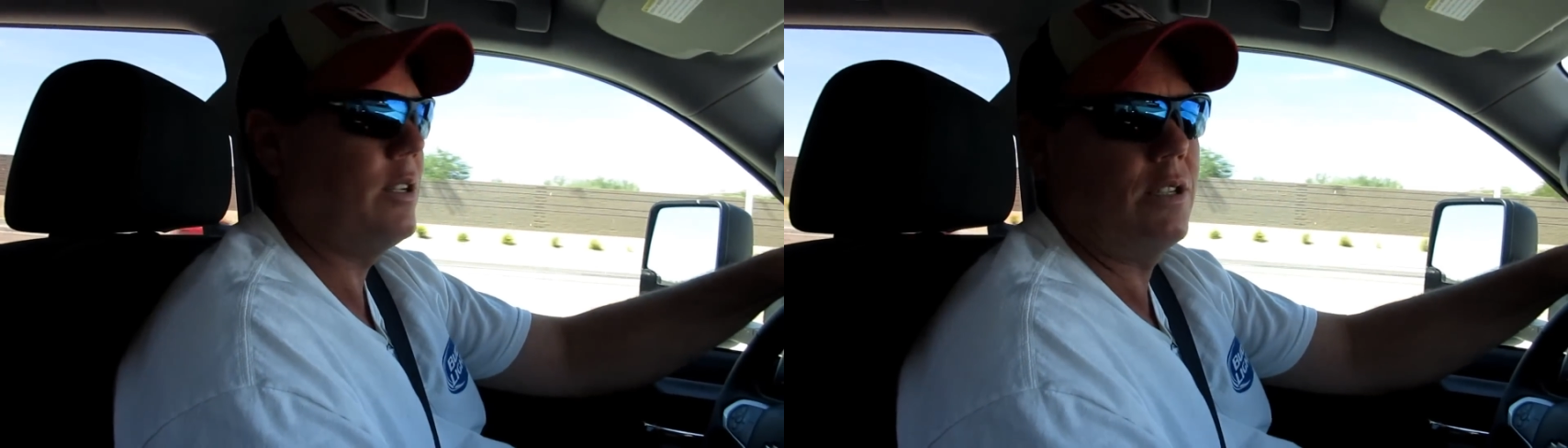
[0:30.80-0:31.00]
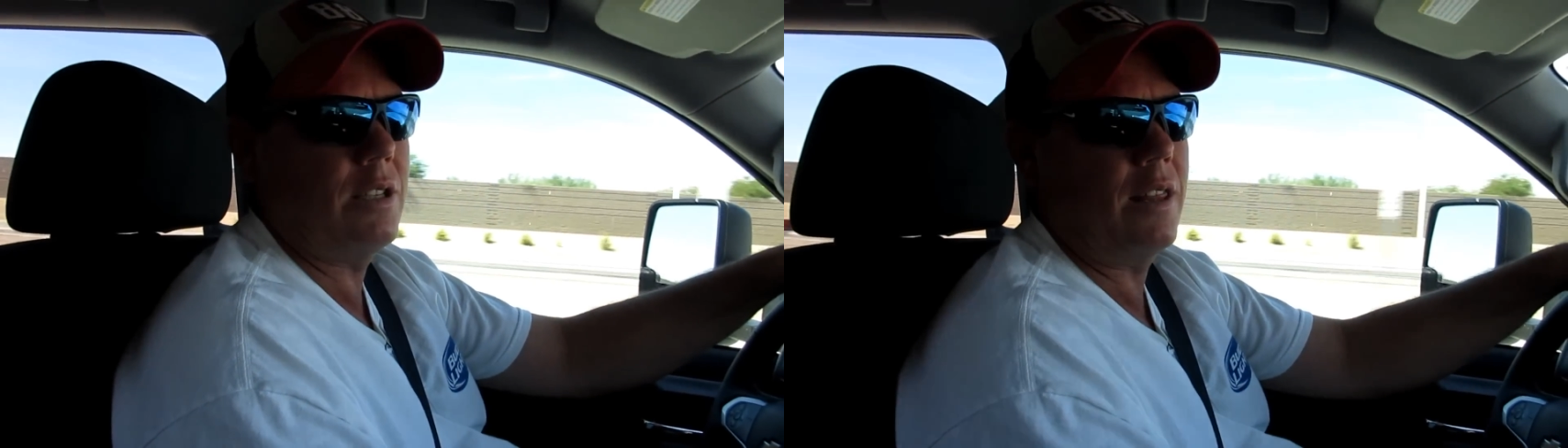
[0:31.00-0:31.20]

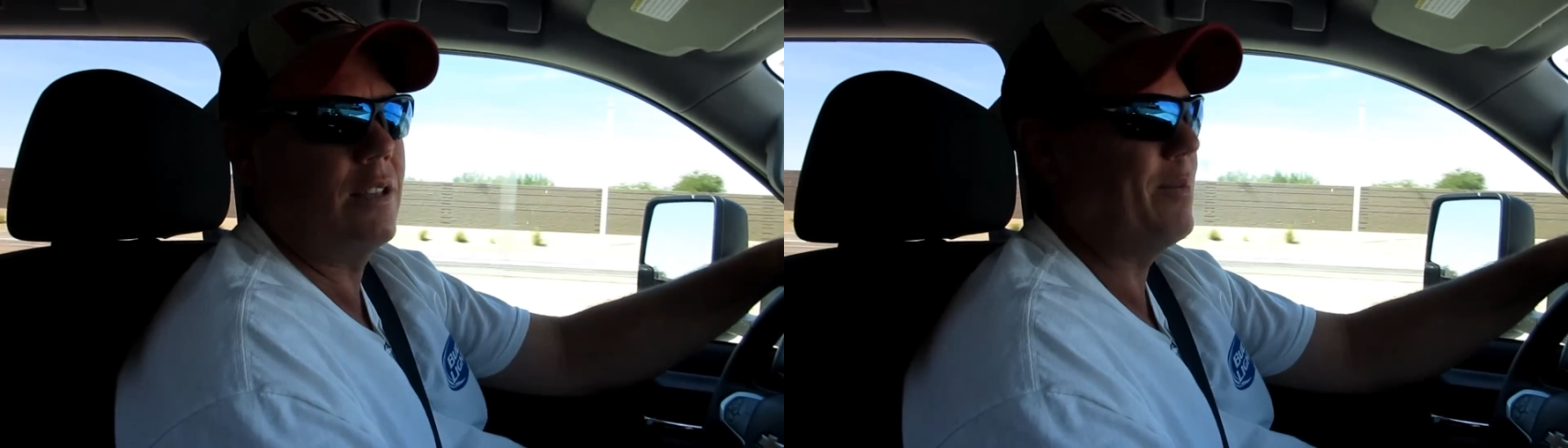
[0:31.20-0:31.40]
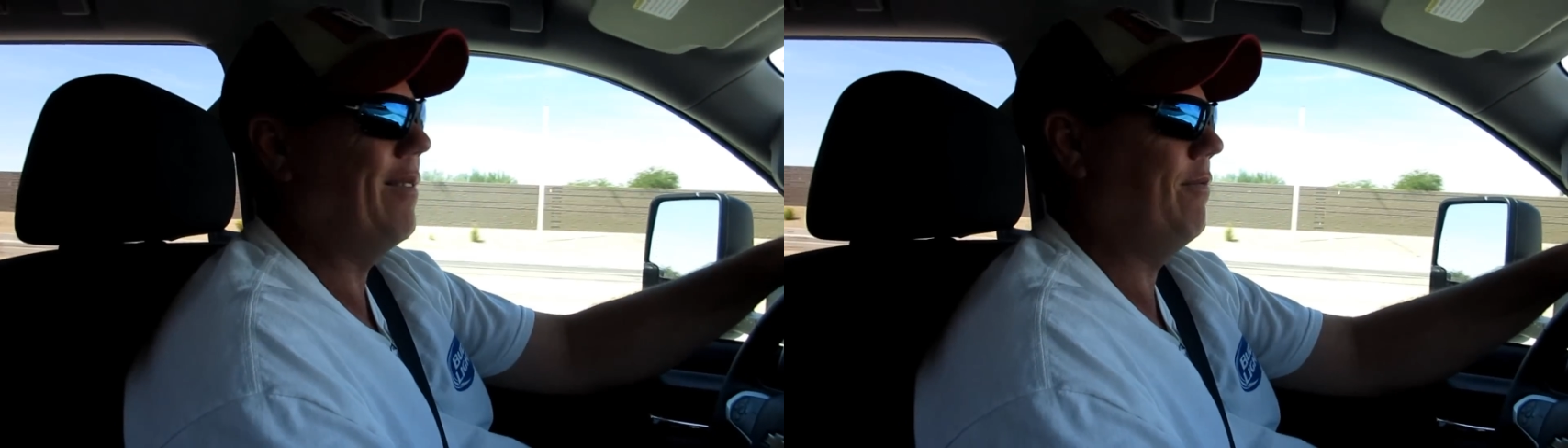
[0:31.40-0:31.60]
inches. I think
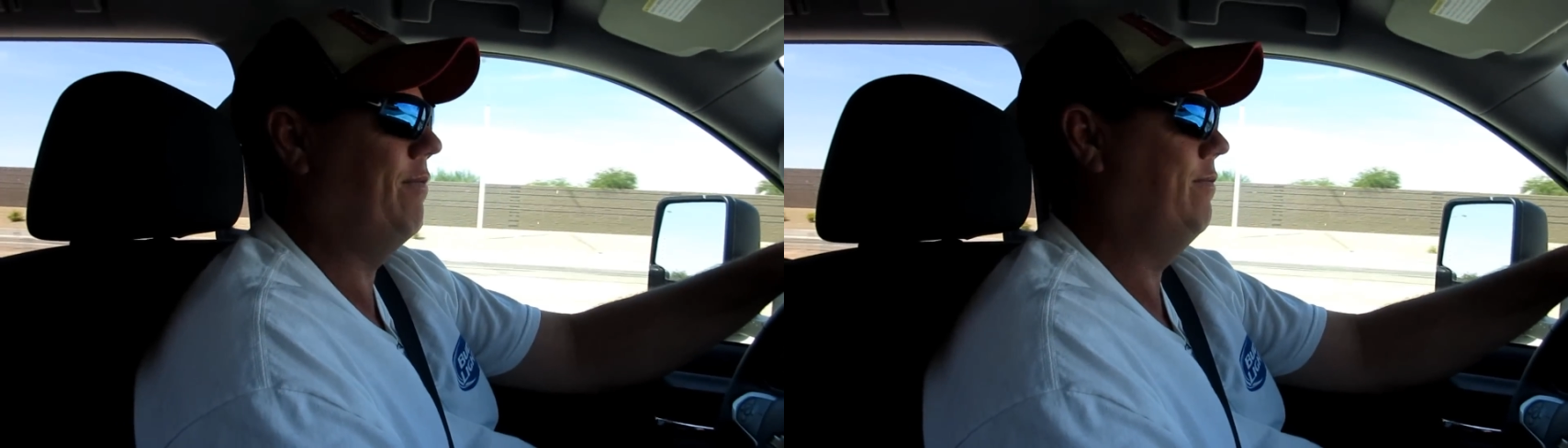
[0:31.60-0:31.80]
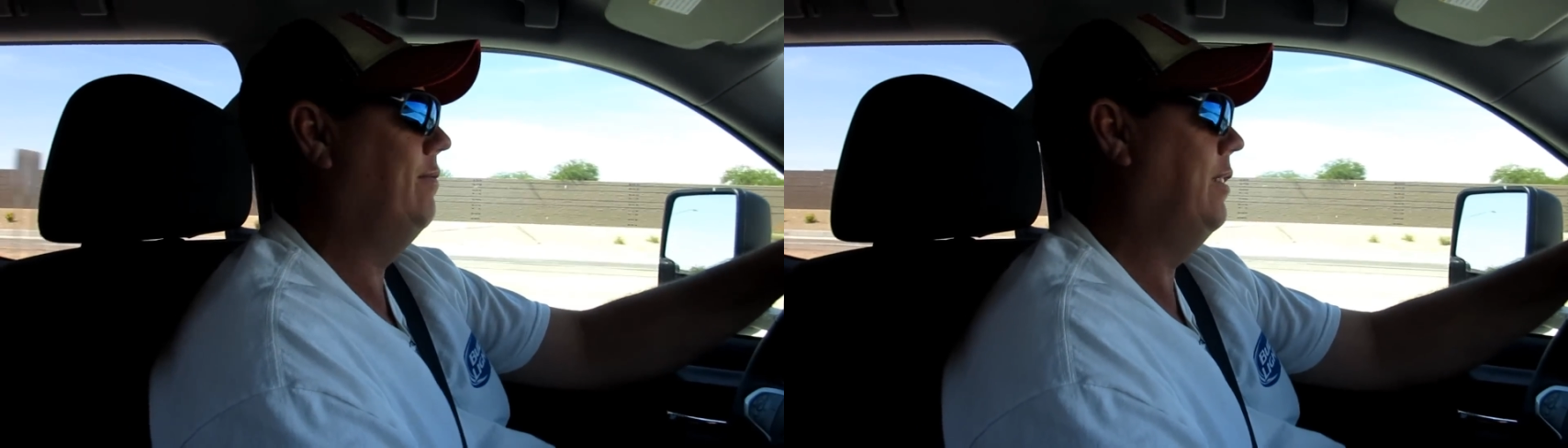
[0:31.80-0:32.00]
it's about
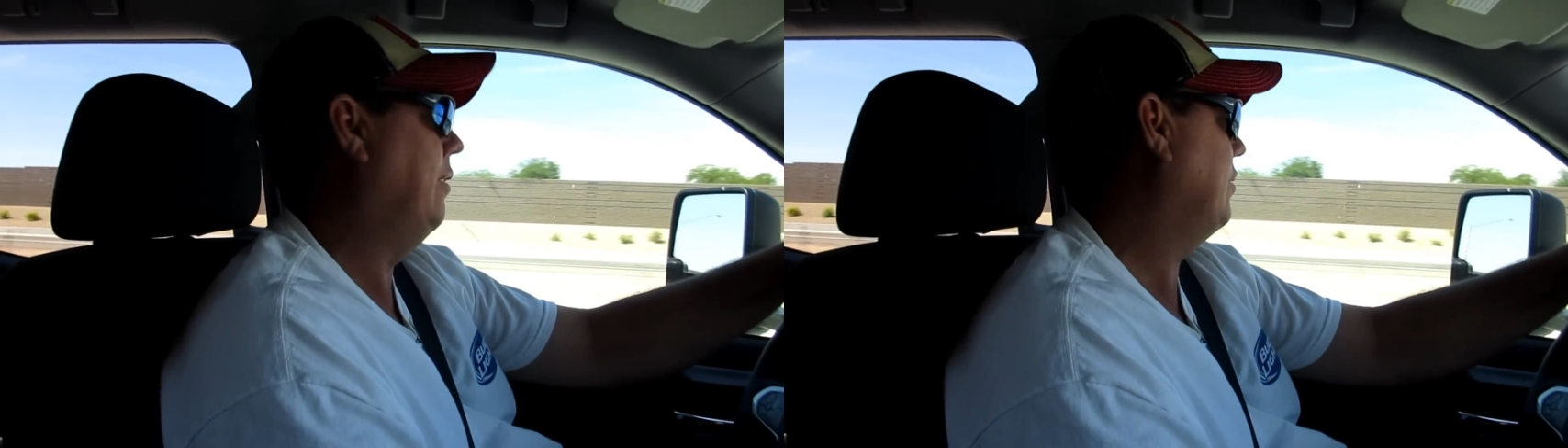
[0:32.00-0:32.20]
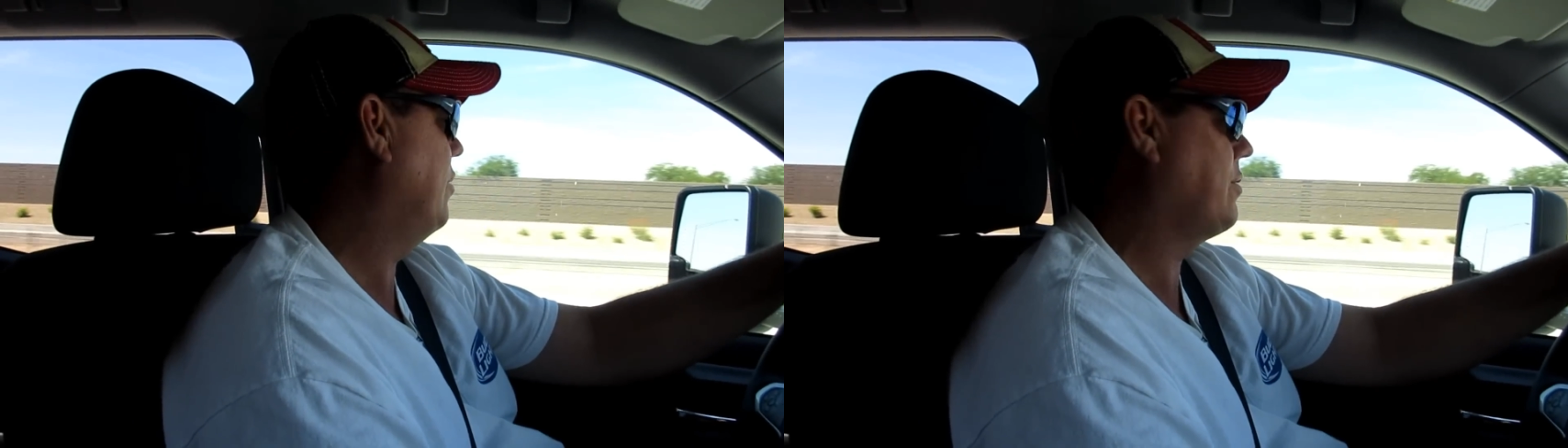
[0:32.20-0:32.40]
know, um,